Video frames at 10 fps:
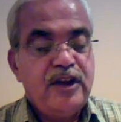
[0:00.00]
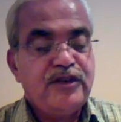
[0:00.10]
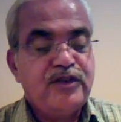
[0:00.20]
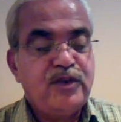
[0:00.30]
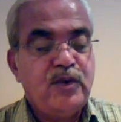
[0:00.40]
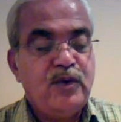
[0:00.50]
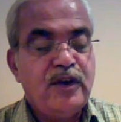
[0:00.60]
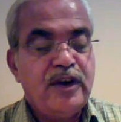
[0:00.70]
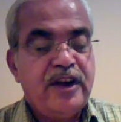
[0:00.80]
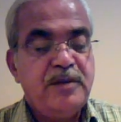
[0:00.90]
issue
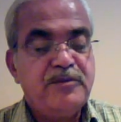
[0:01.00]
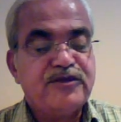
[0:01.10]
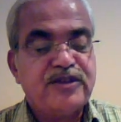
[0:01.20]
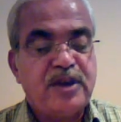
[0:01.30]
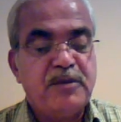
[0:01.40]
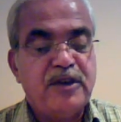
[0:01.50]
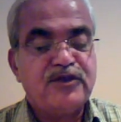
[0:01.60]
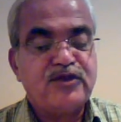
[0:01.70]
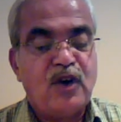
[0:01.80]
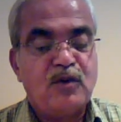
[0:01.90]
him
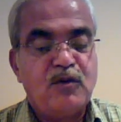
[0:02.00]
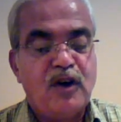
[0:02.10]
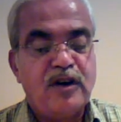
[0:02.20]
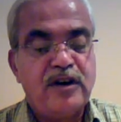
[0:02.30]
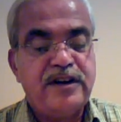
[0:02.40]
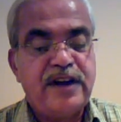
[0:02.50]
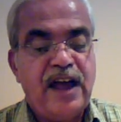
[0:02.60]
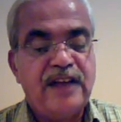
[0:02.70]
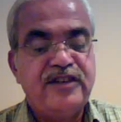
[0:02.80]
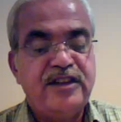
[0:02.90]
summons or warrant
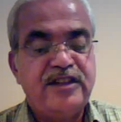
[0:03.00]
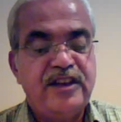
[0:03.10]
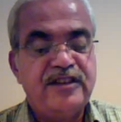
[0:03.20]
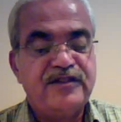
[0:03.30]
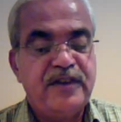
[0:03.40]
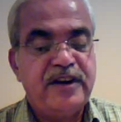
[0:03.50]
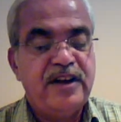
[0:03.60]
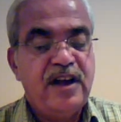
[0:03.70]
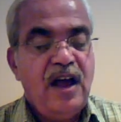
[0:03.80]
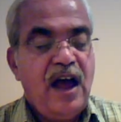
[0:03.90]
as he thinks
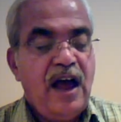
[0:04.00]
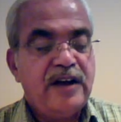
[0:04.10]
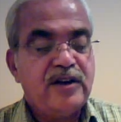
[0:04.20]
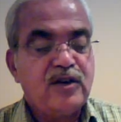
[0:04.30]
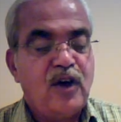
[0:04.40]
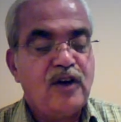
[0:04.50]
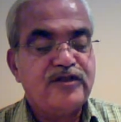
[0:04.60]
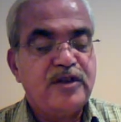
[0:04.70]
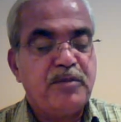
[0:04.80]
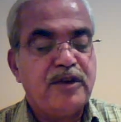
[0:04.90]
fit, and
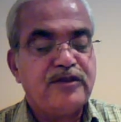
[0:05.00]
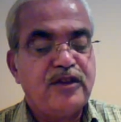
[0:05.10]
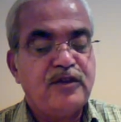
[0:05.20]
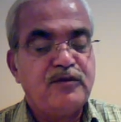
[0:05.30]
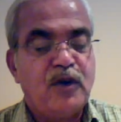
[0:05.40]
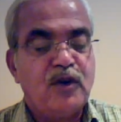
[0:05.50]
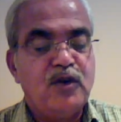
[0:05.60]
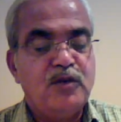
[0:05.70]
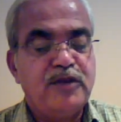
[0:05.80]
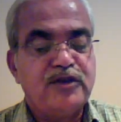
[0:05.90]
cause the person for
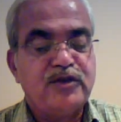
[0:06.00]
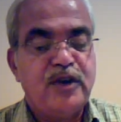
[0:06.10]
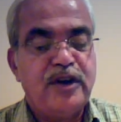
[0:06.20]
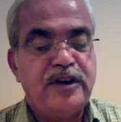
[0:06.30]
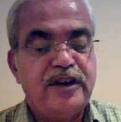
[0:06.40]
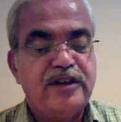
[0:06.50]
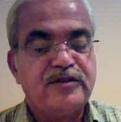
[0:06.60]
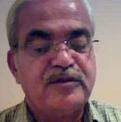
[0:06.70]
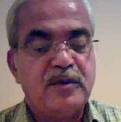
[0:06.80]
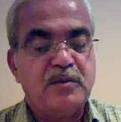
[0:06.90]
whom the surety
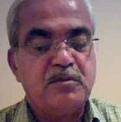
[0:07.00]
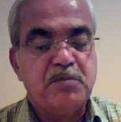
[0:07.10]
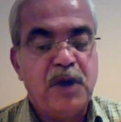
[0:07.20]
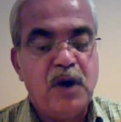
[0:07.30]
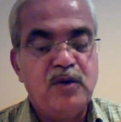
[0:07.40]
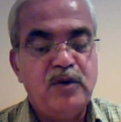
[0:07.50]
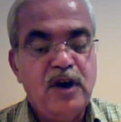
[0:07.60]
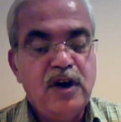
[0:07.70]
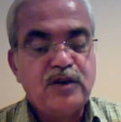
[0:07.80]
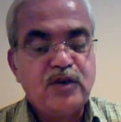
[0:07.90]
is bound
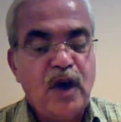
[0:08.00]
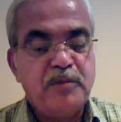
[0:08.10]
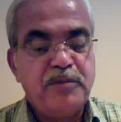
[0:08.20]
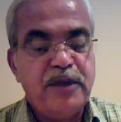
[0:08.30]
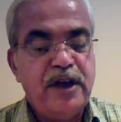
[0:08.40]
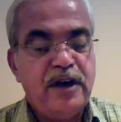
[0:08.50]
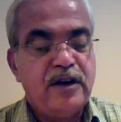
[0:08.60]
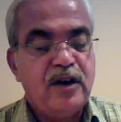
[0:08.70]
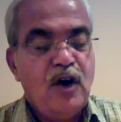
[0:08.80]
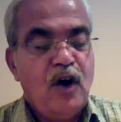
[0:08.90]
to
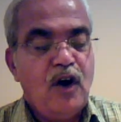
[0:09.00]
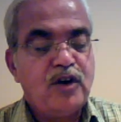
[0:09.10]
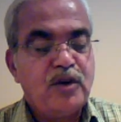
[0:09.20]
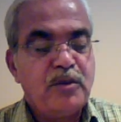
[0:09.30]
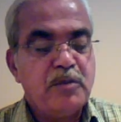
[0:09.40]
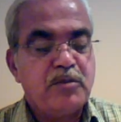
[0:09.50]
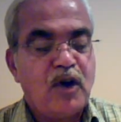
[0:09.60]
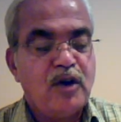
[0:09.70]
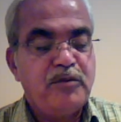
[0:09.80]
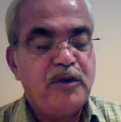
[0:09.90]
appear or to be
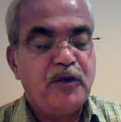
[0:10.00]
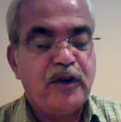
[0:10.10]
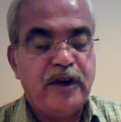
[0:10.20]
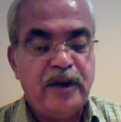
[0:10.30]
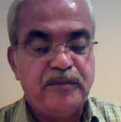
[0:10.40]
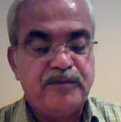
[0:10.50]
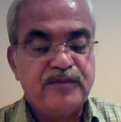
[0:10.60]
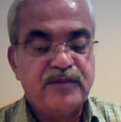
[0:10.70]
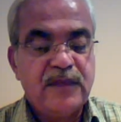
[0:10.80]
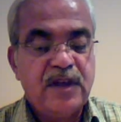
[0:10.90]
brought before him.
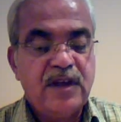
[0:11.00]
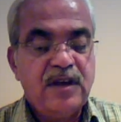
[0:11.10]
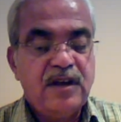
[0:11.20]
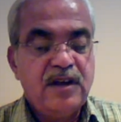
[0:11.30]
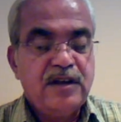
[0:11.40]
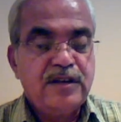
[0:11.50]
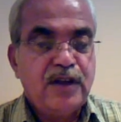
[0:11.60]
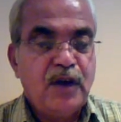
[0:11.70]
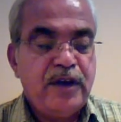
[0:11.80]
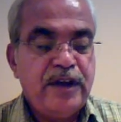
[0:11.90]

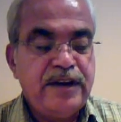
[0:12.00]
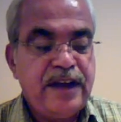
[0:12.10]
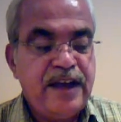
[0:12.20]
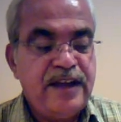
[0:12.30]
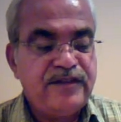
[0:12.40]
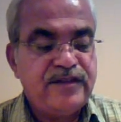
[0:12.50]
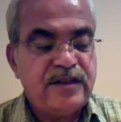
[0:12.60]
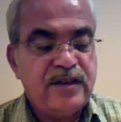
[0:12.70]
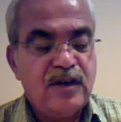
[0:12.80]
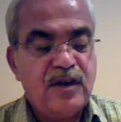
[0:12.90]
Now, in case